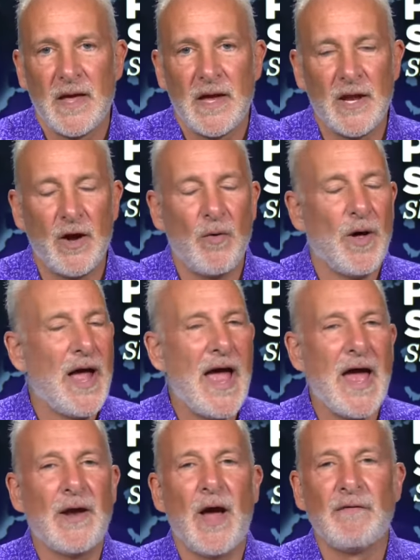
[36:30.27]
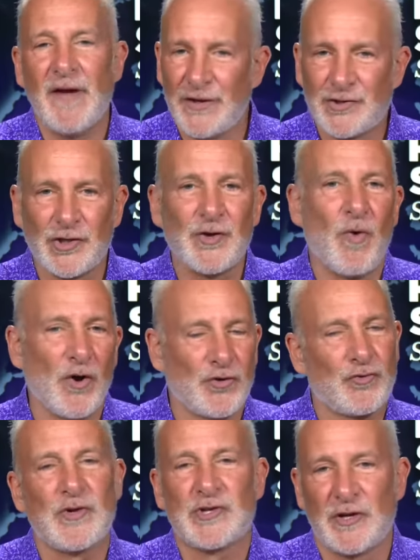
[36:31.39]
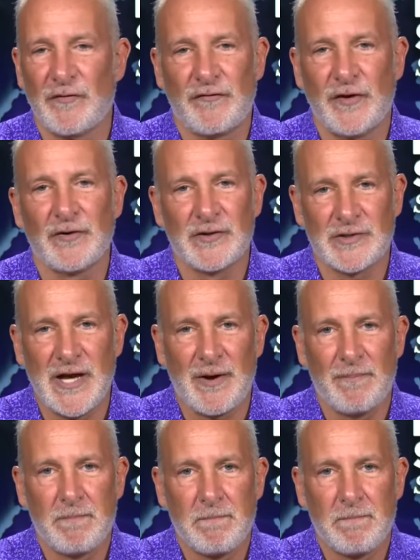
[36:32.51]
You know, and eventually Wall Street's going to figure this out.